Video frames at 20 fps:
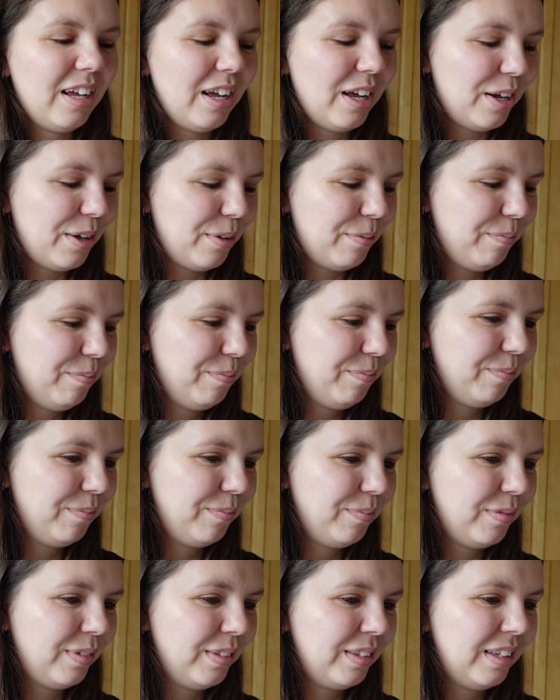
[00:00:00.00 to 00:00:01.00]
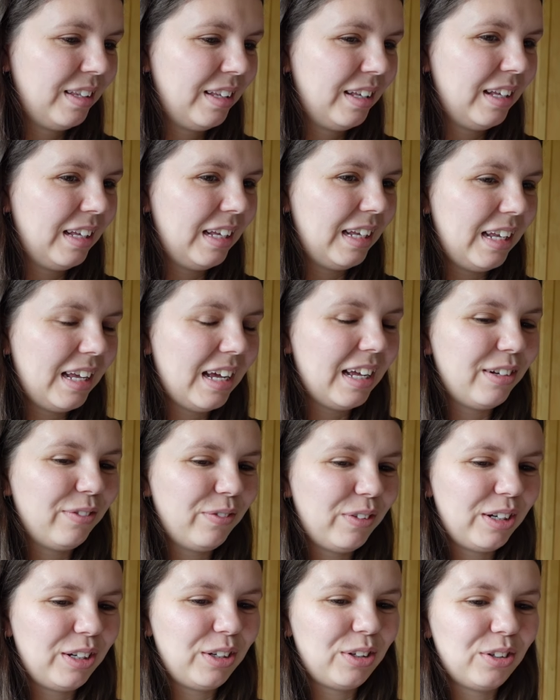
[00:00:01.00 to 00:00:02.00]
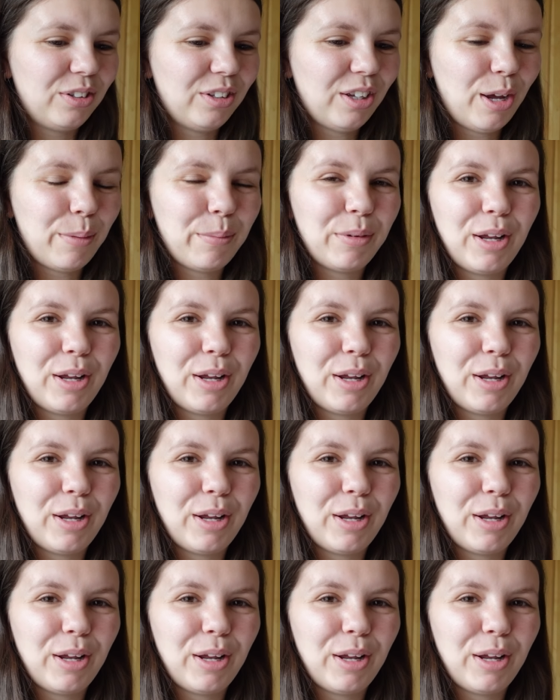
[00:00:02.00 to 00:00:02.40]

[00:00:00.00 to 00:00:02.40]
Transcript: Um, he had a really good time,